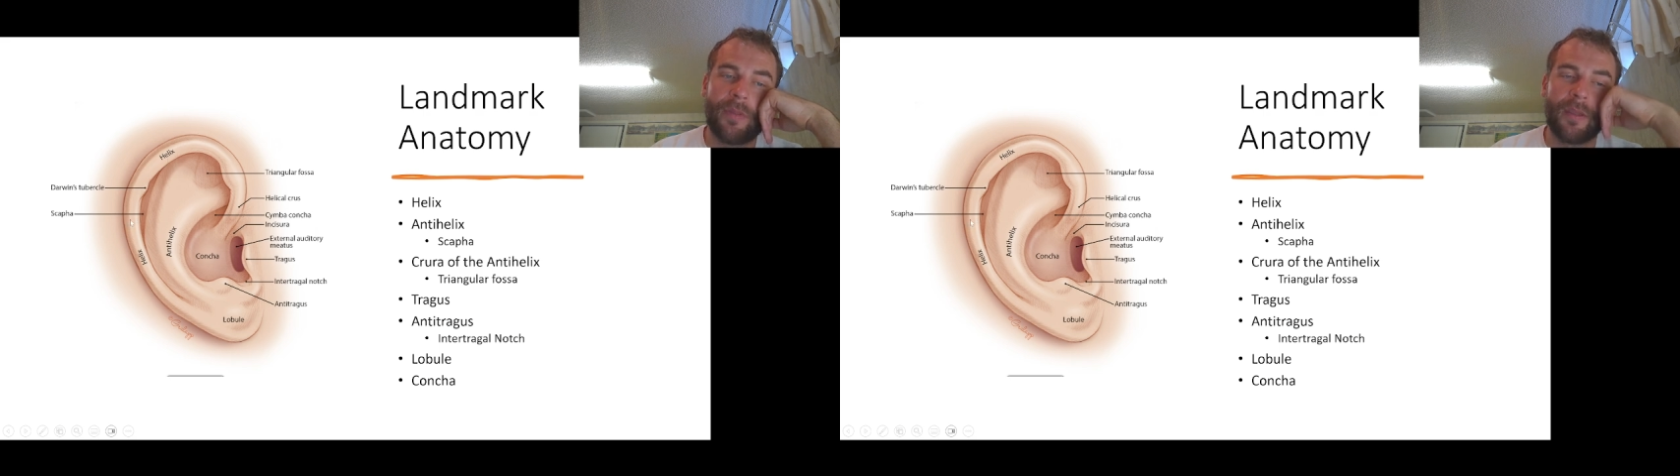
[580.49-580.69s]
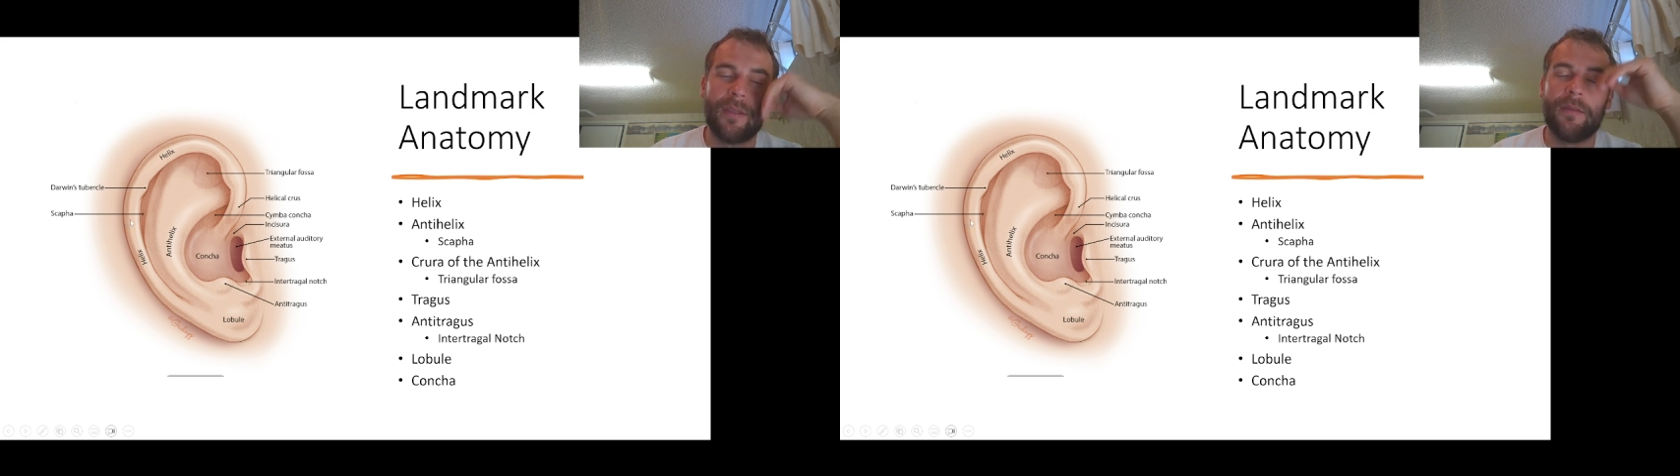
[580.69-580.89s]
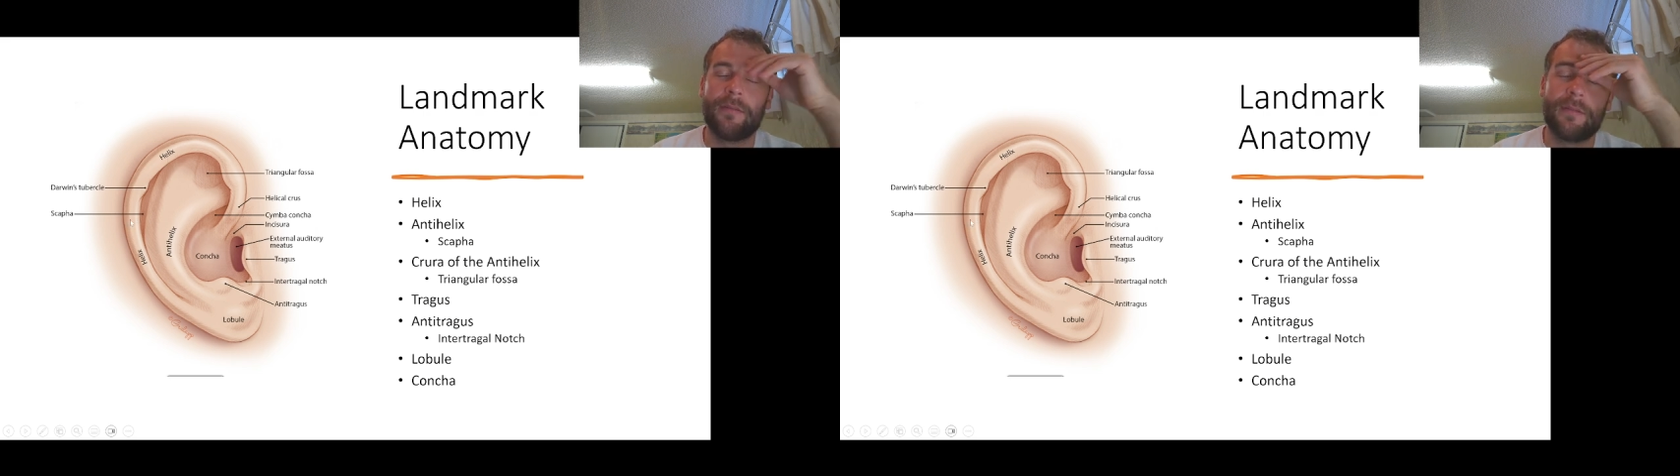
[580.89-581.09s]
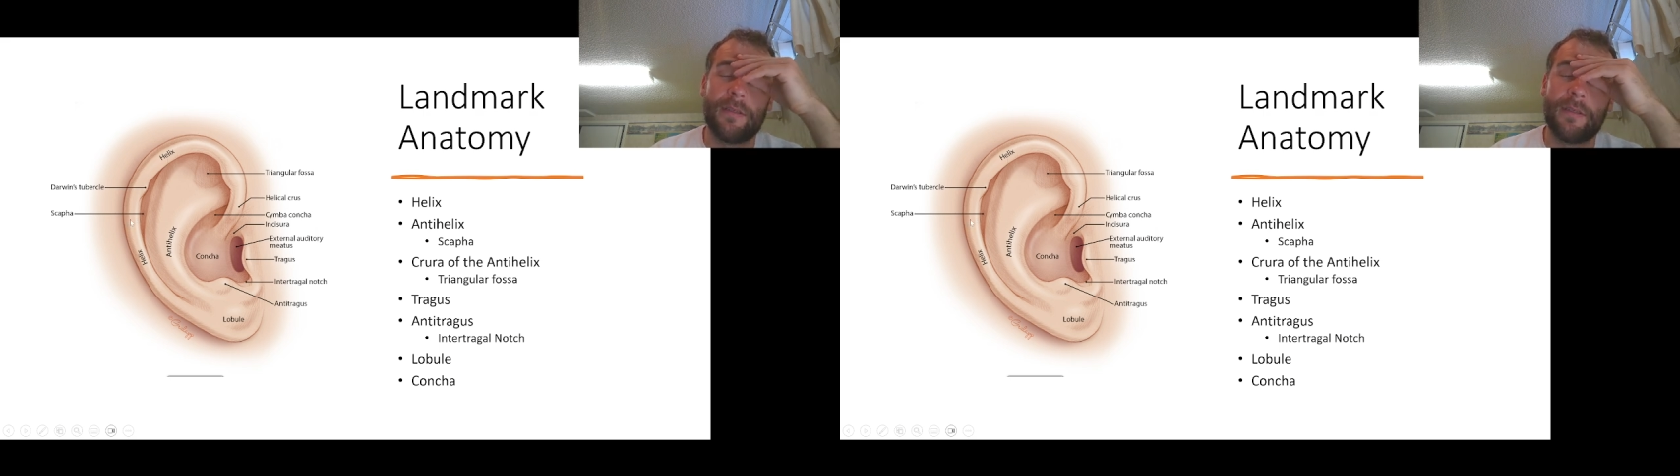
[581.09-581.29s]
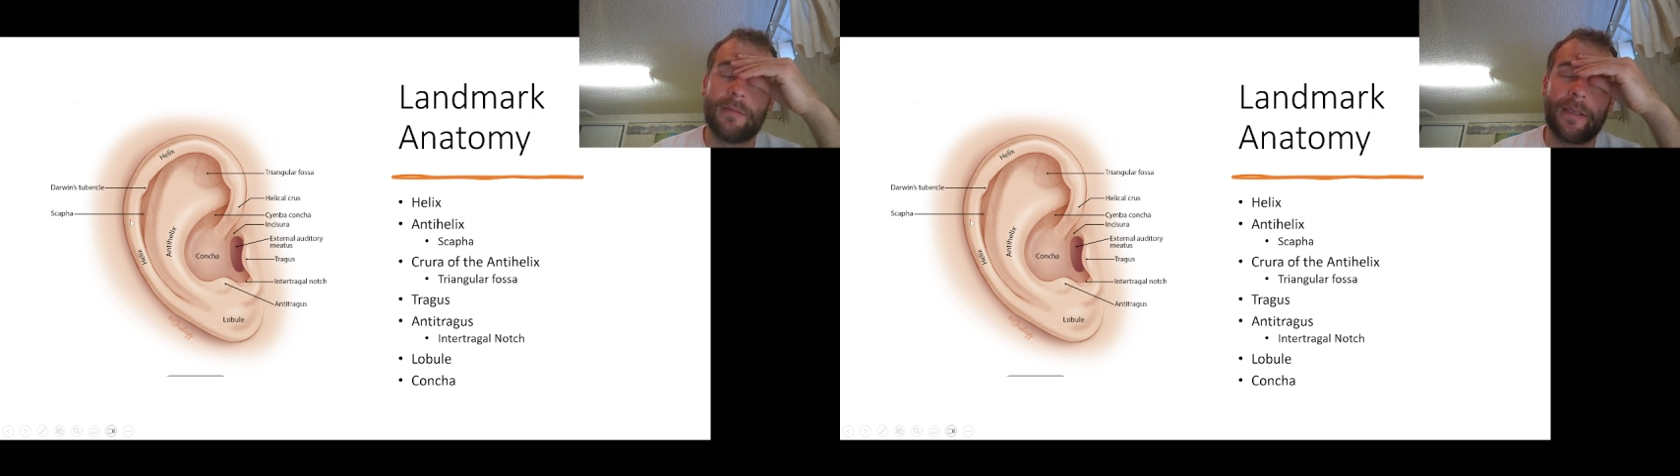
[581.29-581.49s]
thingy,
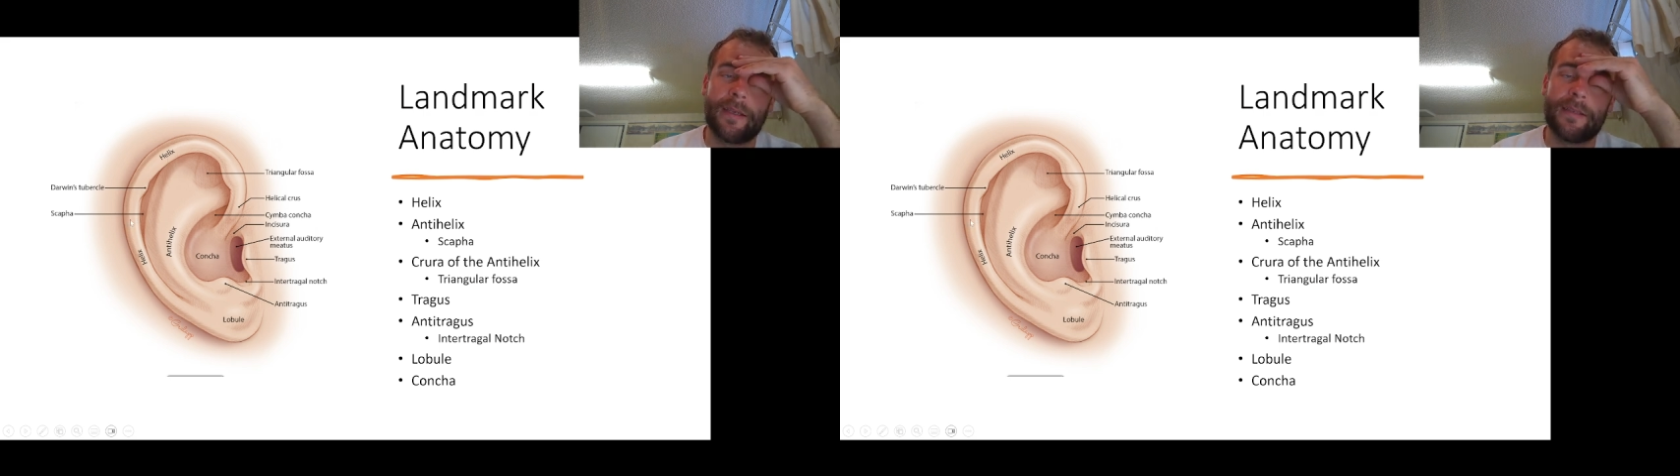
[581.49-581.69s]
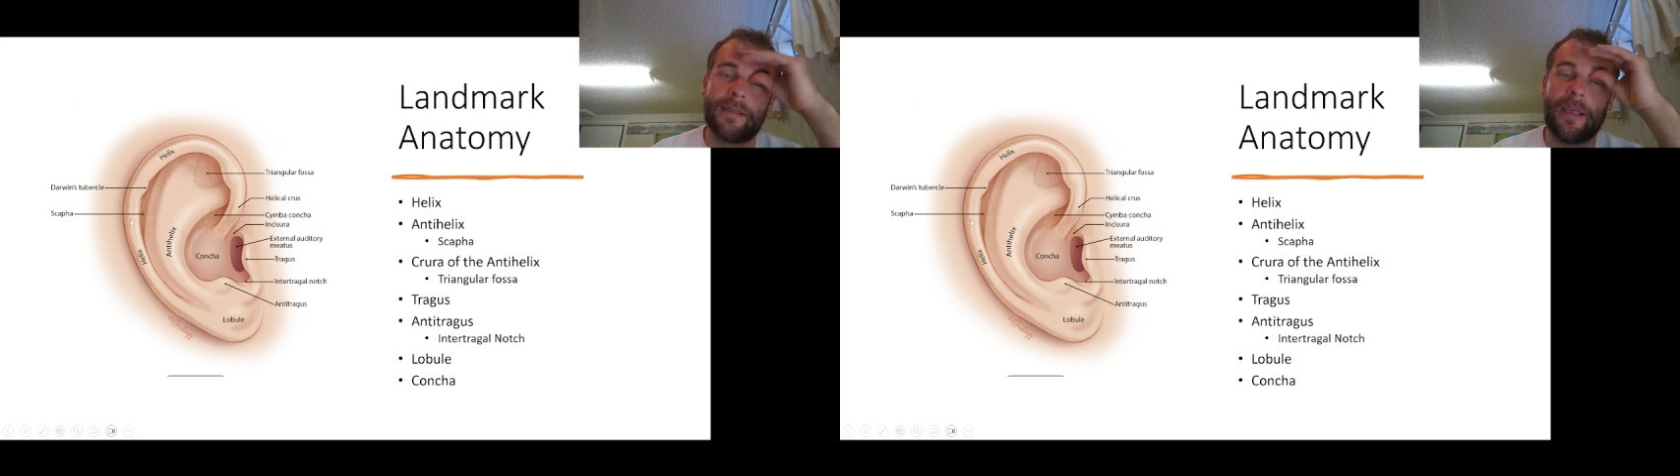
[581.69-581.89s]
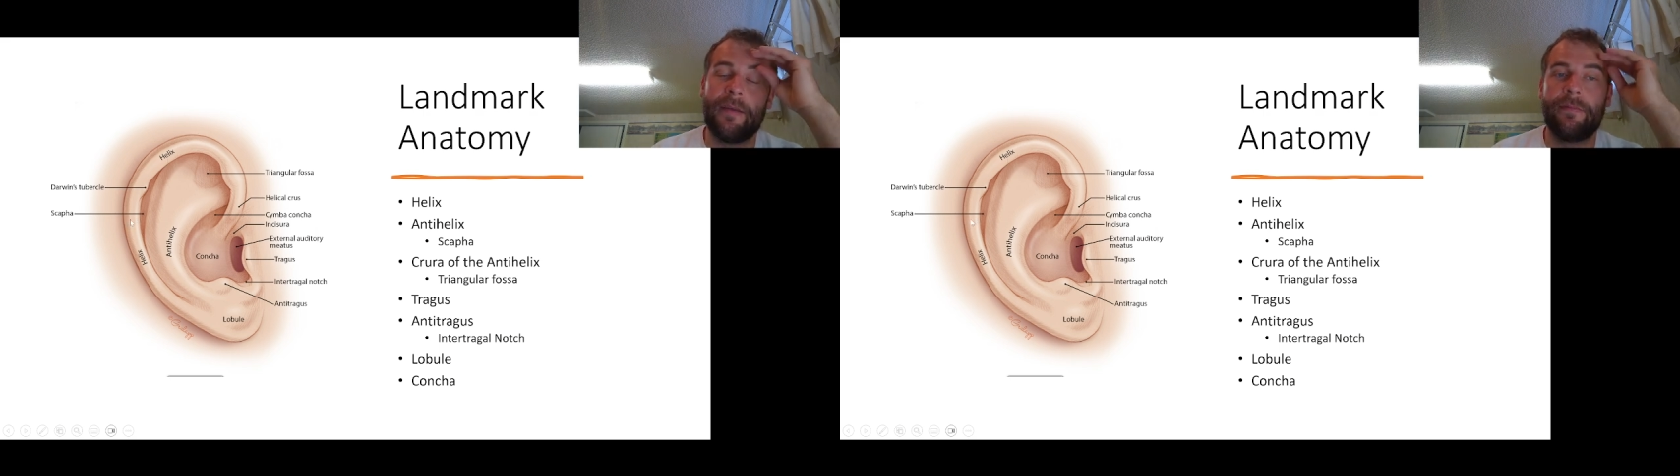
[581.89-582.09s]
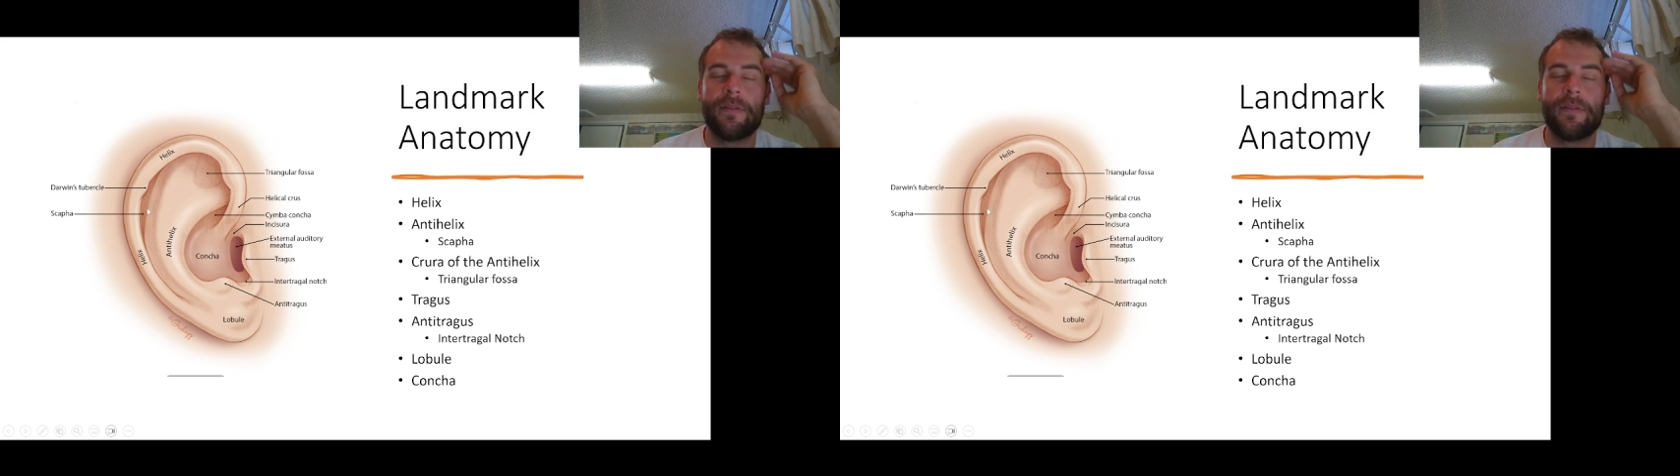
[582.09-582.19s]
like a scaphe,